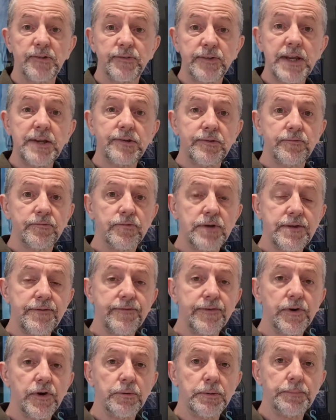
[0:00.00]
decent
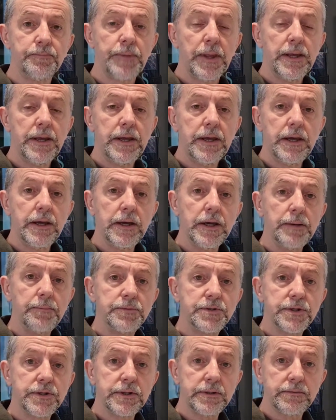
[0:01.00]
refurb
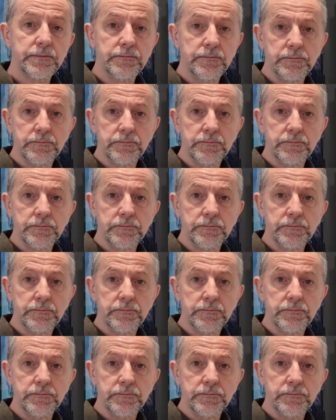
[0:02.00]
to